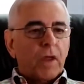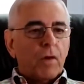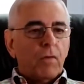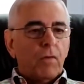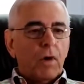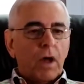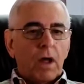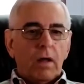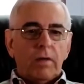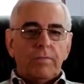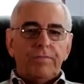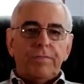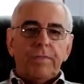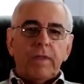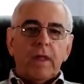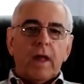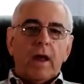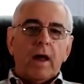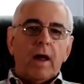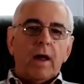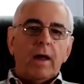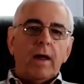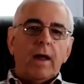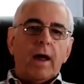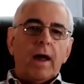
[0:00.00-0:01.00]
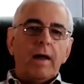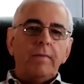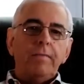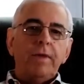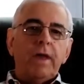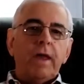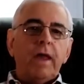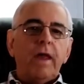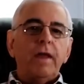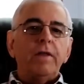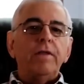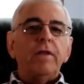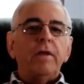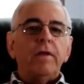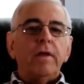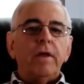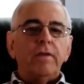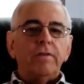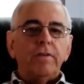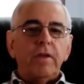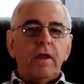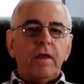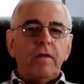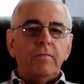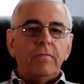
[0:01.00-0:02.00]
Well, I began
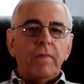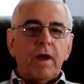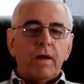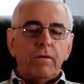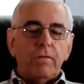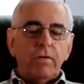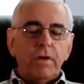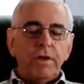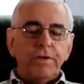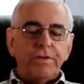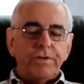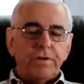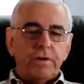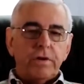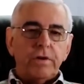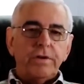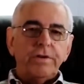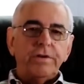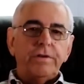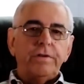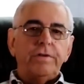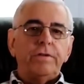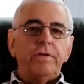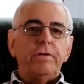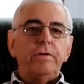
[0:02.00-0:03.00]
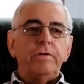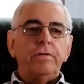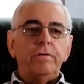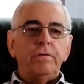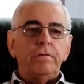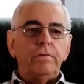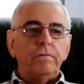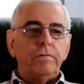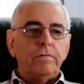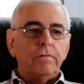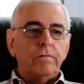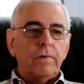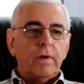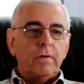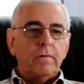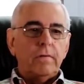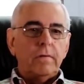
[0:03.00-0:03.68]
in my research to,